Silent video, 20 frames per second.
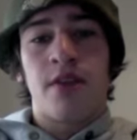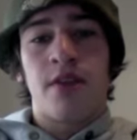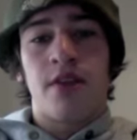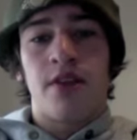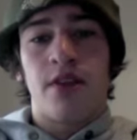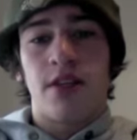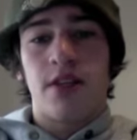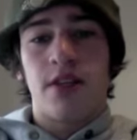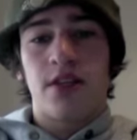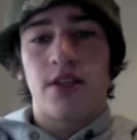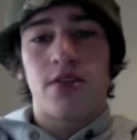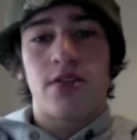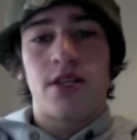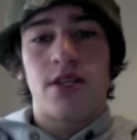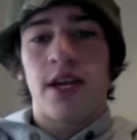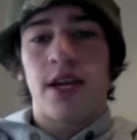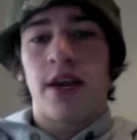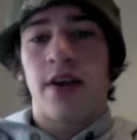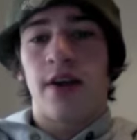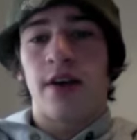The leaders of
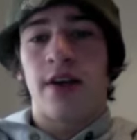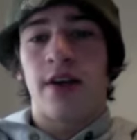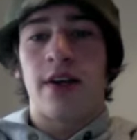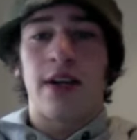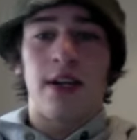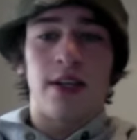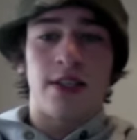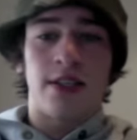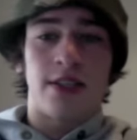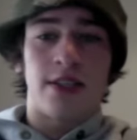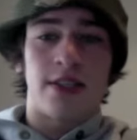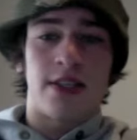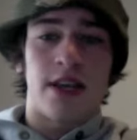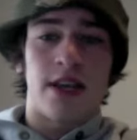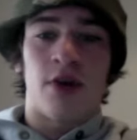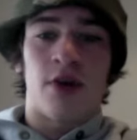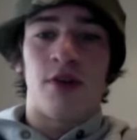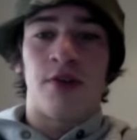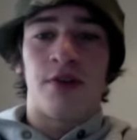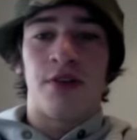today are going to need us to take
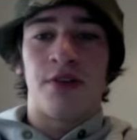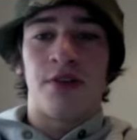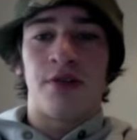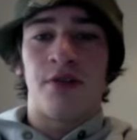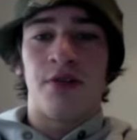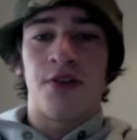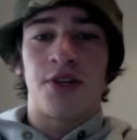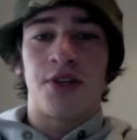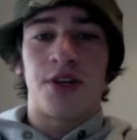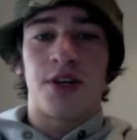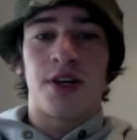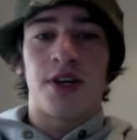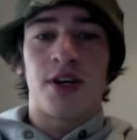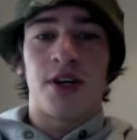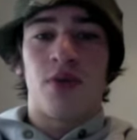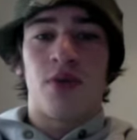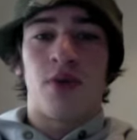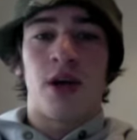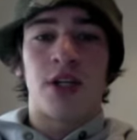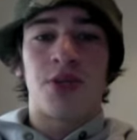over in the future.
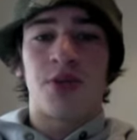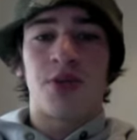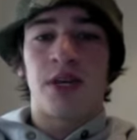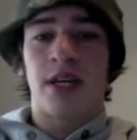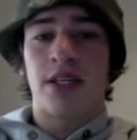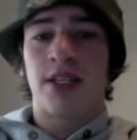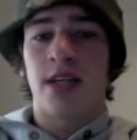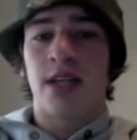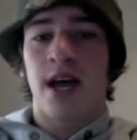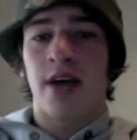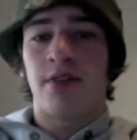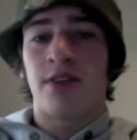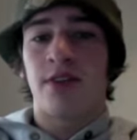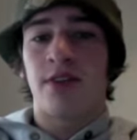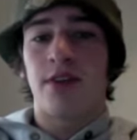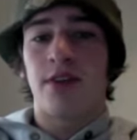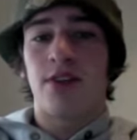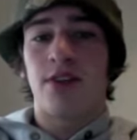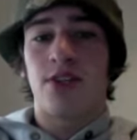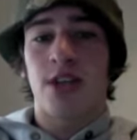Why should we get
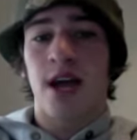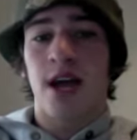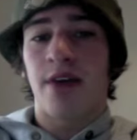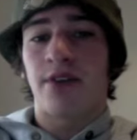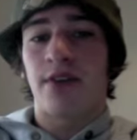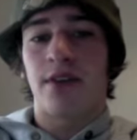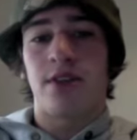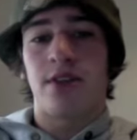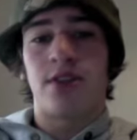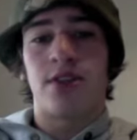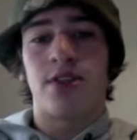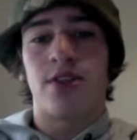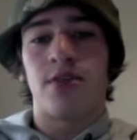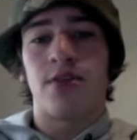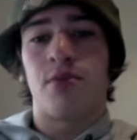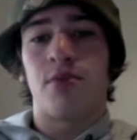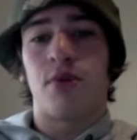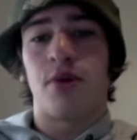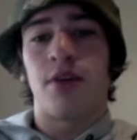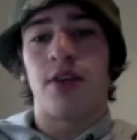shafted on such an
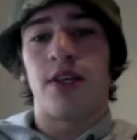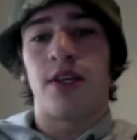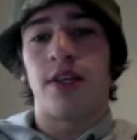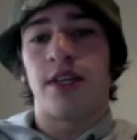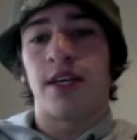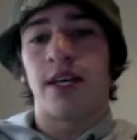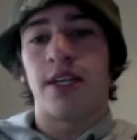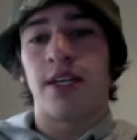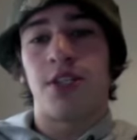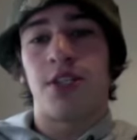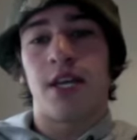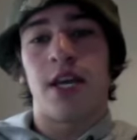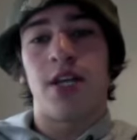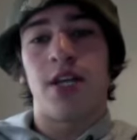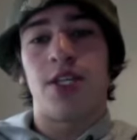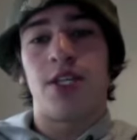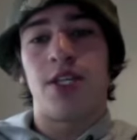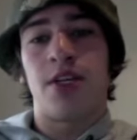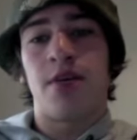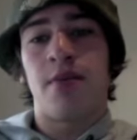important thing like
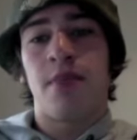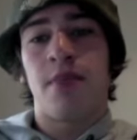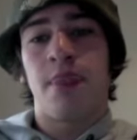education?